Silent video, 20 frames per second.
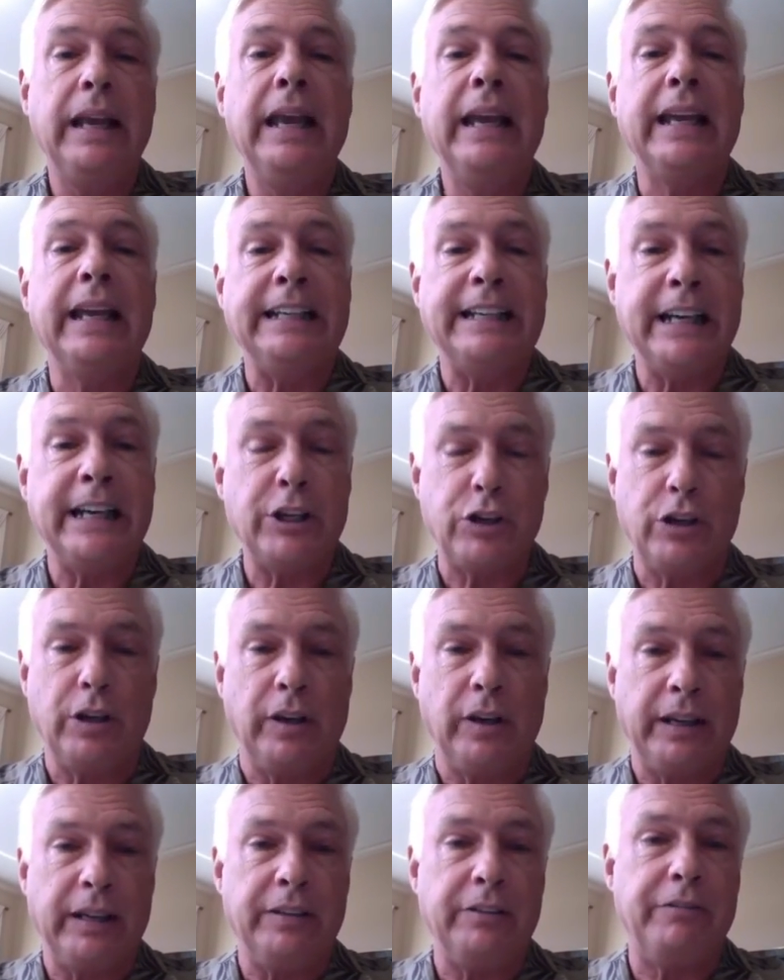
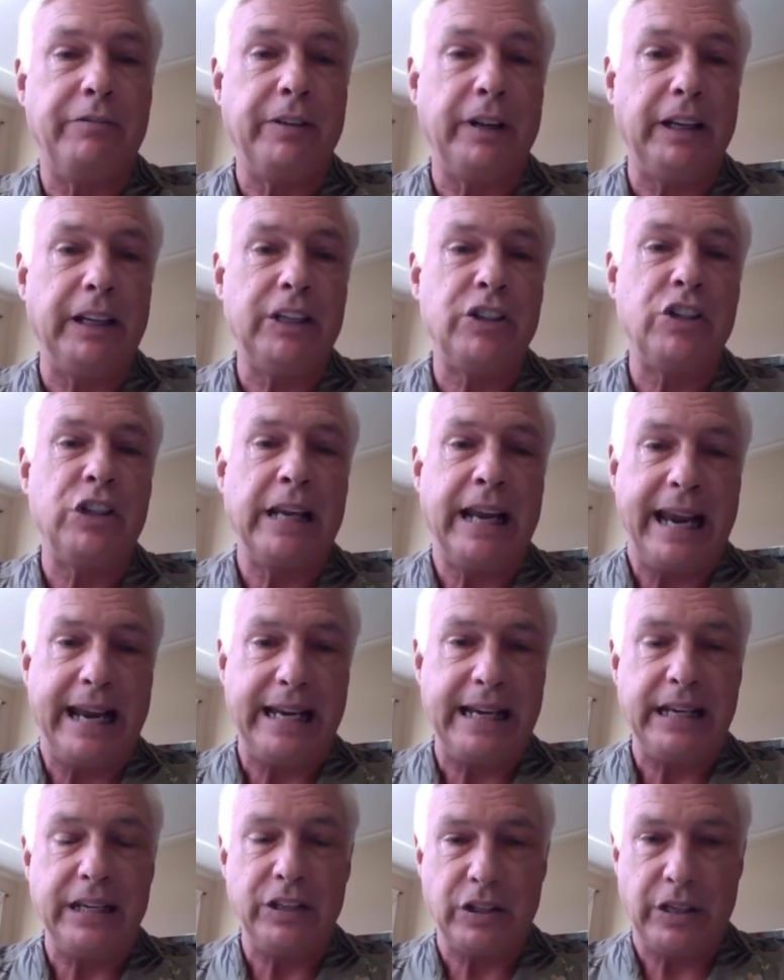Additionally, the
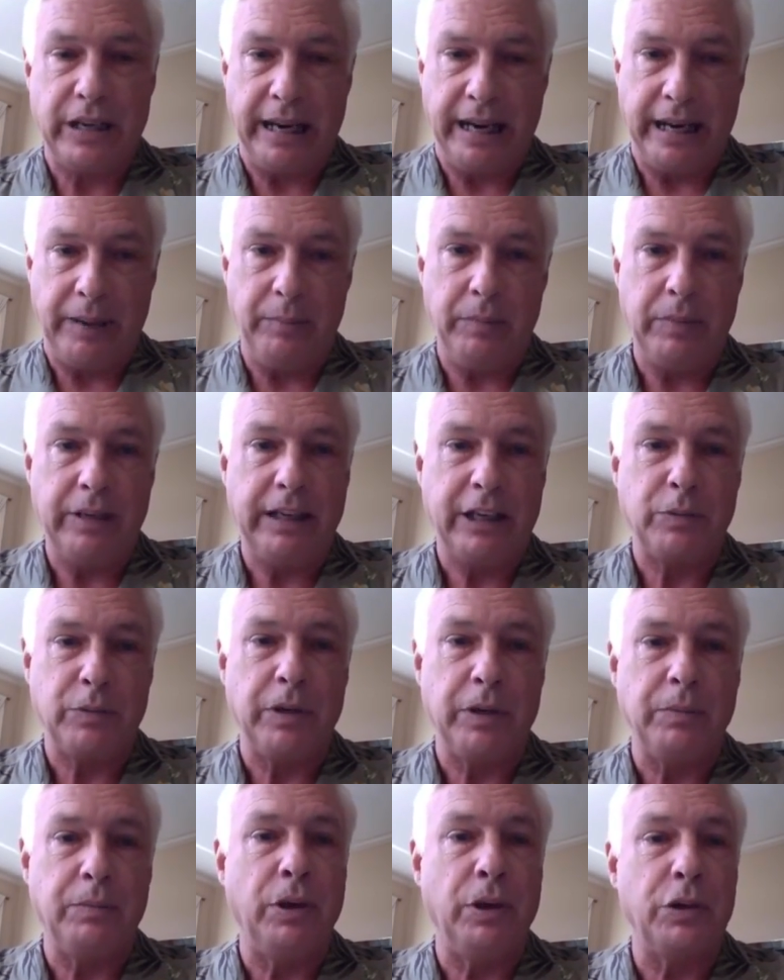Phillies-Yankees game has
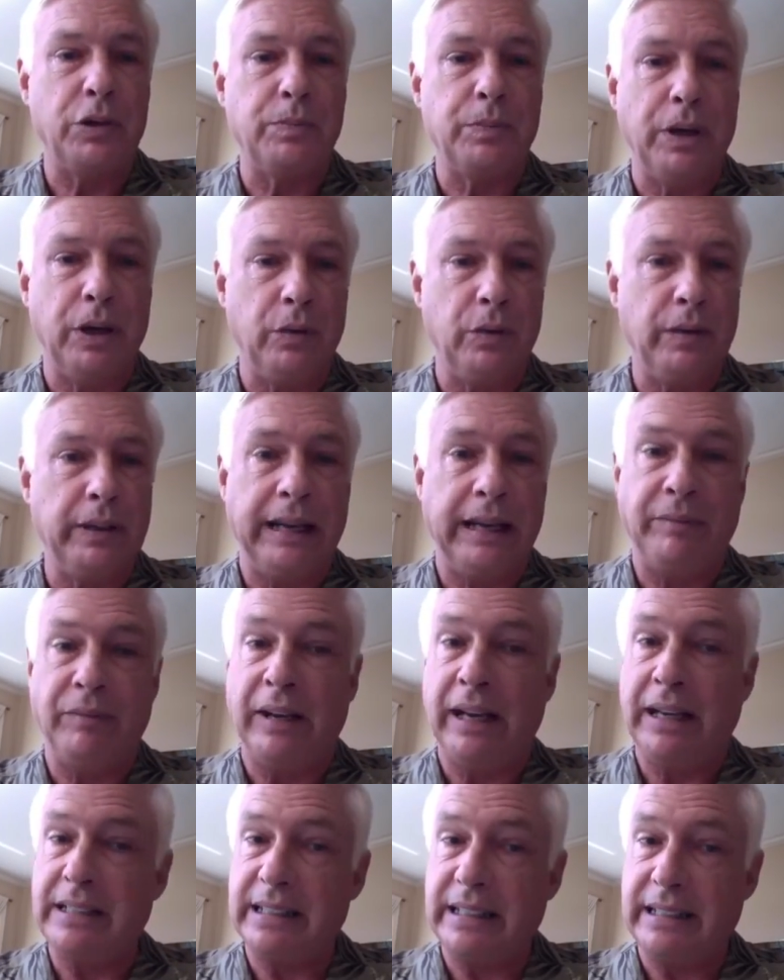been postponed. They have
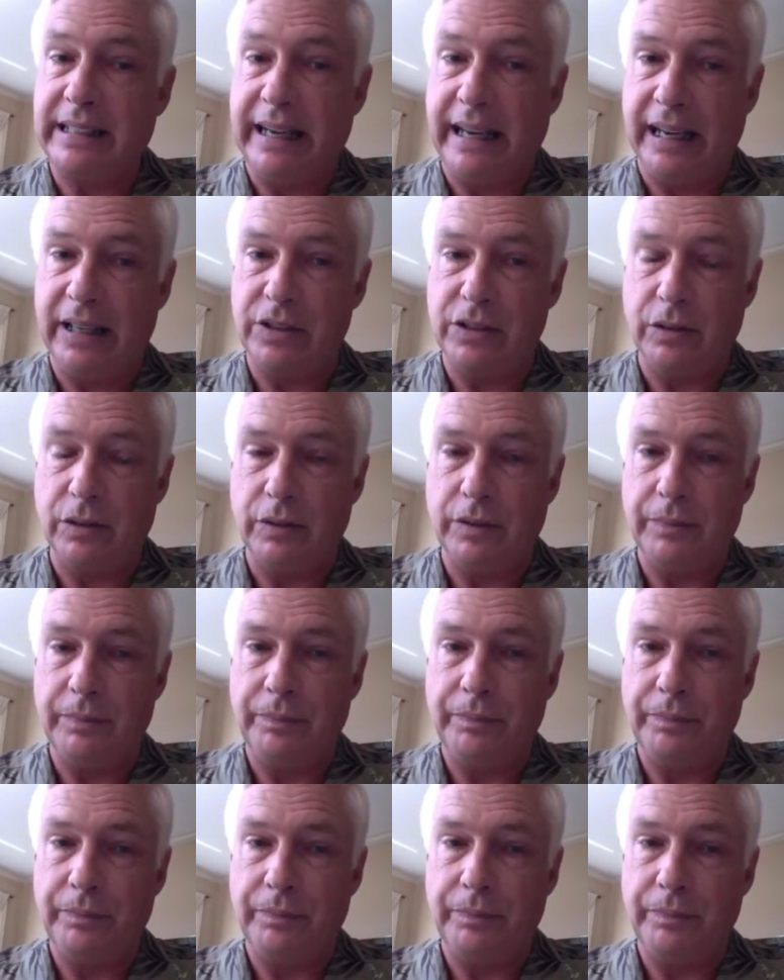not said canceled,